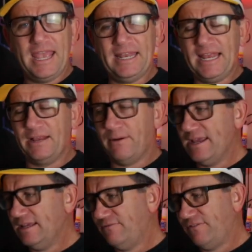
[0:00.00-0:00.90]
And
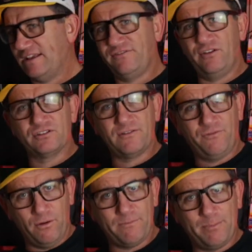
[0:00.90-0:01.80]
anyway, thanks for your
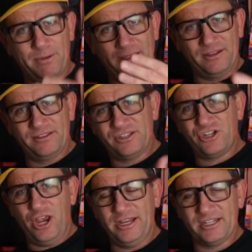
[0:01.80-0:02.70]
support being in this
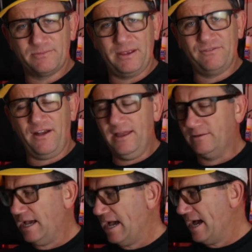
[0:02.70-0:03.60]
journey. It's been fun.